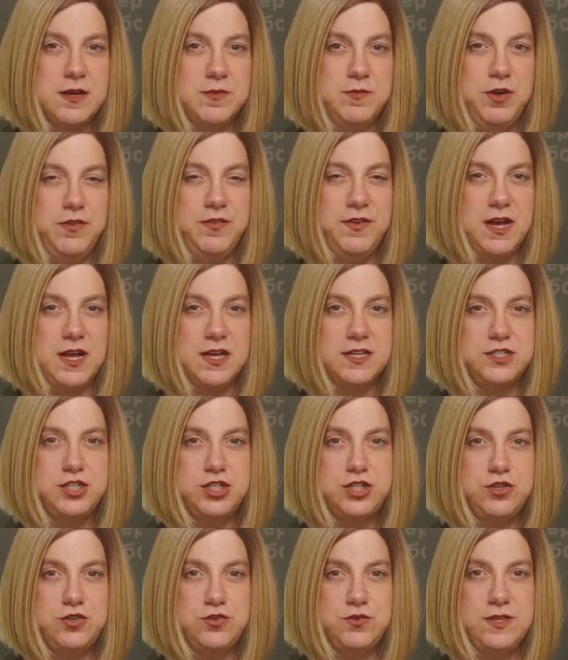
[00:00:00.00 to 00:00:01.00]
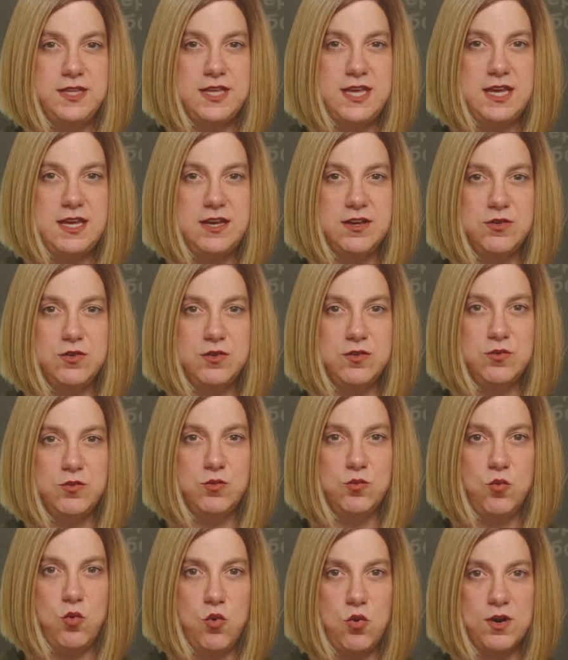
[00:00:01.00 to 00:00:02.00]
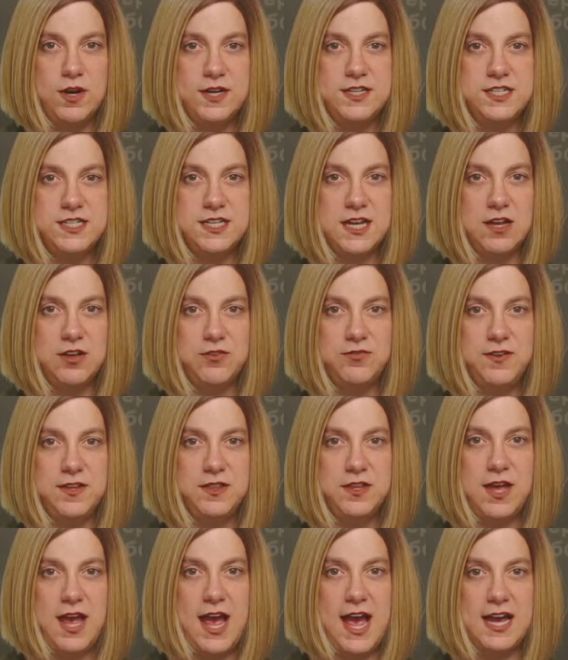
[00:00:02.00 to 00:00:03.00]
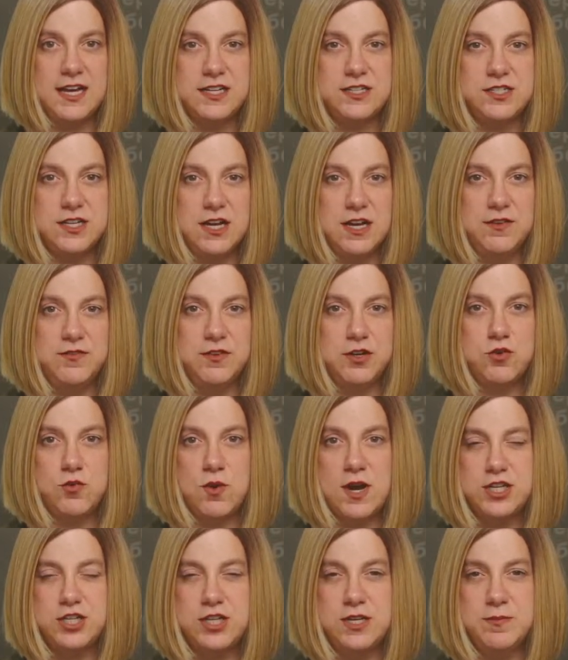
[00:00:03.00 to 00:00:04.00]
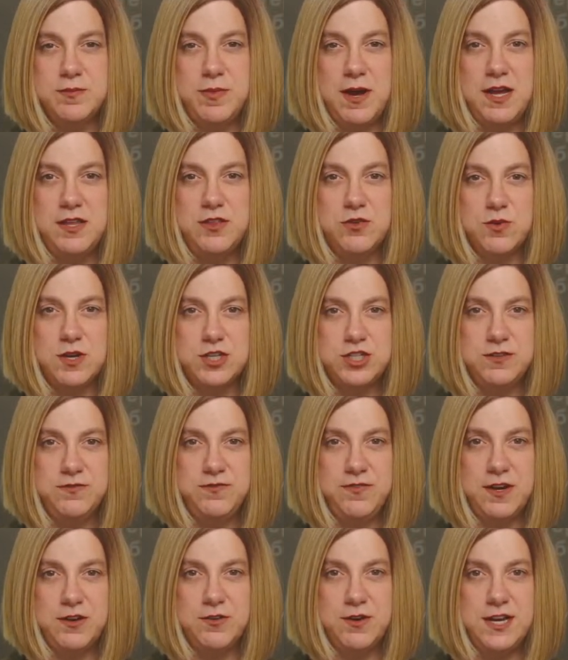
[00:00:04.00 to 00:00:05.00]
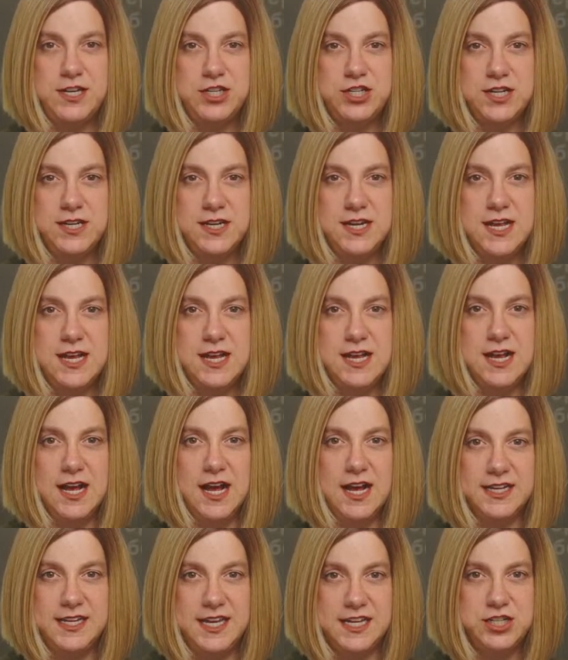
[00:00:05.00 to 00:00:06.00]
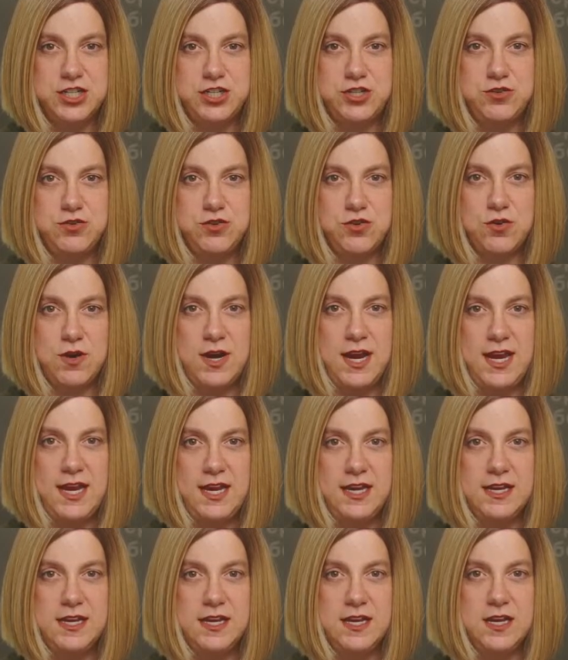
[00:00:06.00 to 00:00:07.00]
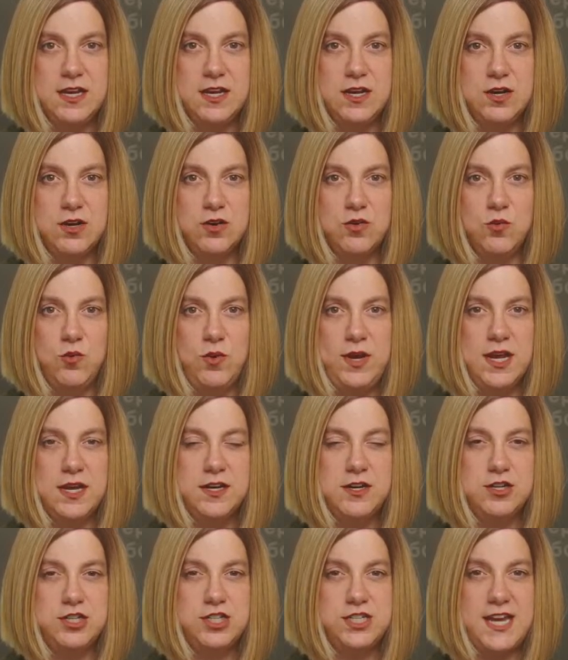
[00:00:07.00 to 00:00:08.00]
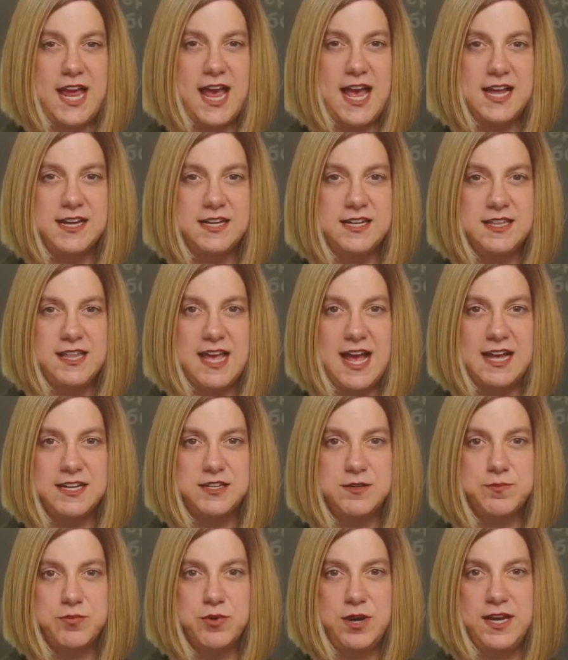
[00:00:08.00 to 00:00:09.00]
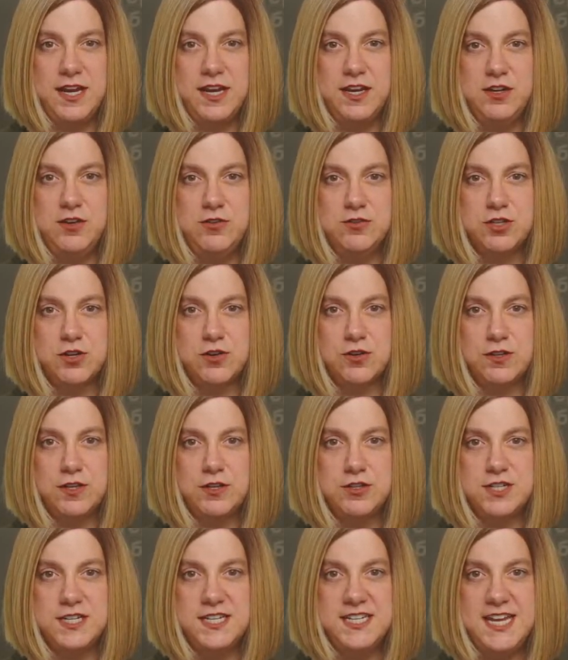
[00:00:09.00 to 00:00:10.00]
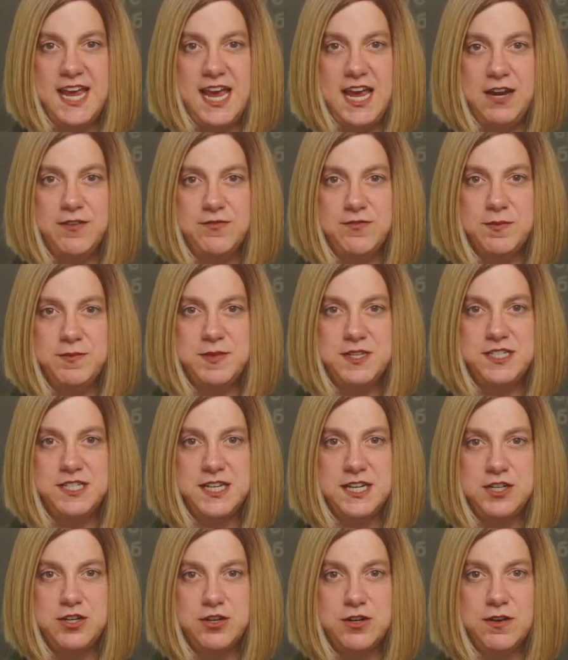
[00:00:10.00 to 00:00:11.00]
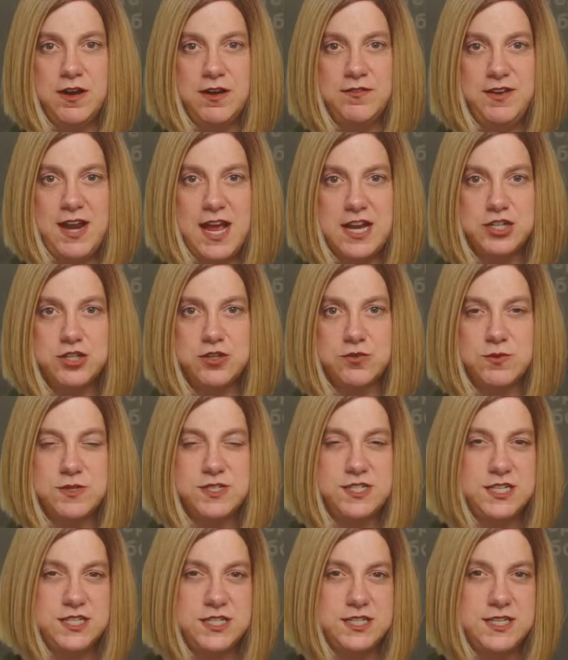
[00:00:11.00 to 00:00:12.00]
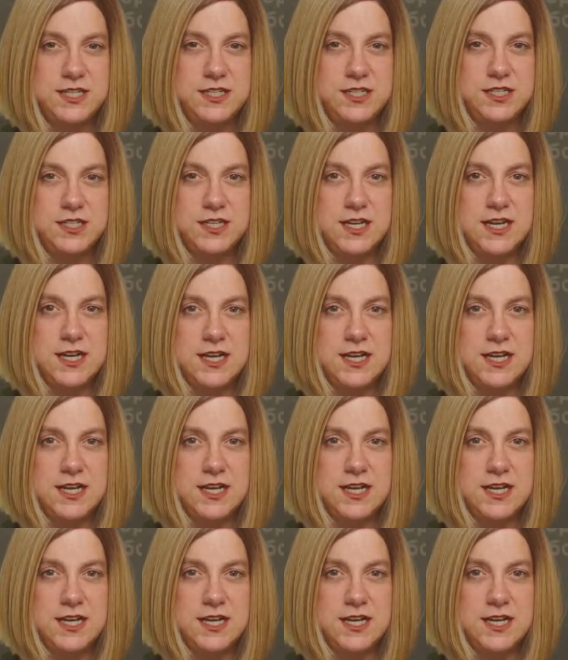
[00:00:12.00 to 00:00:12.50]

Moving on to the war itself and the acts of aggression by the Russian Federation against Ukraine, we understand that breaking news earlier today from the Center of National Resistance